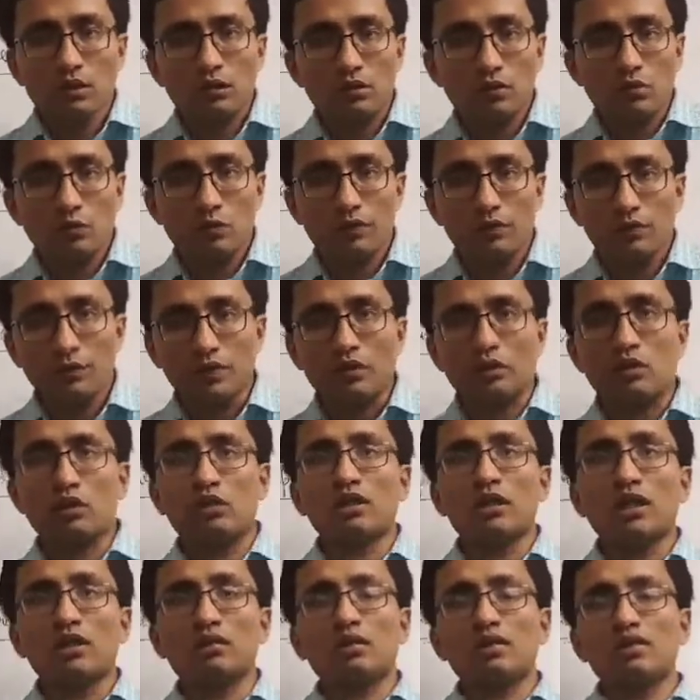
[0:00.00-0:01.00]
Now, when we are
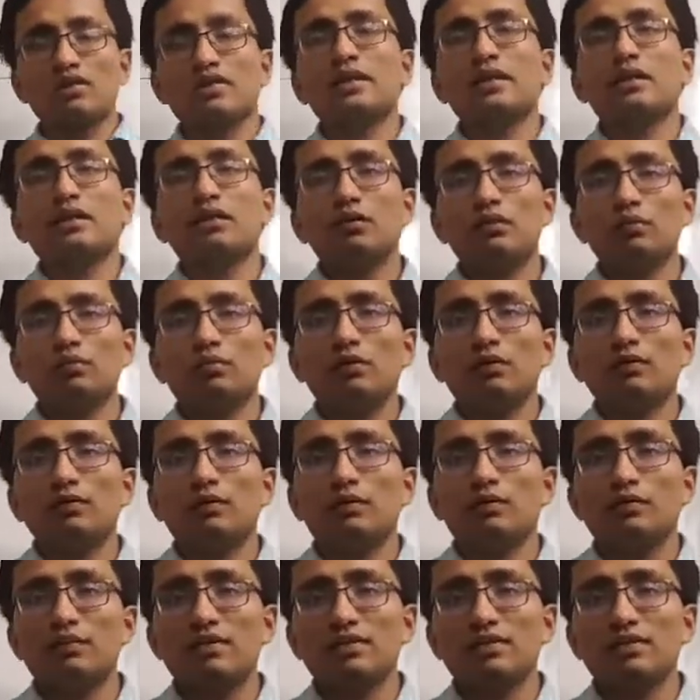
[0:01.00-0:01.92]
talking of the standard of living,